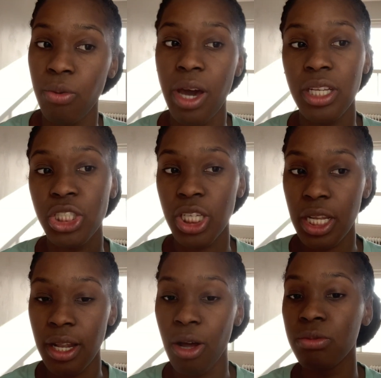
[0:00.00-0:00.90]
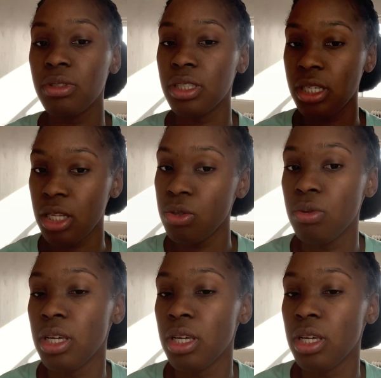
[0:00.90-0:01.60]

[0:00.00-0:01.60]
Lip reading: You gotta chill it out until you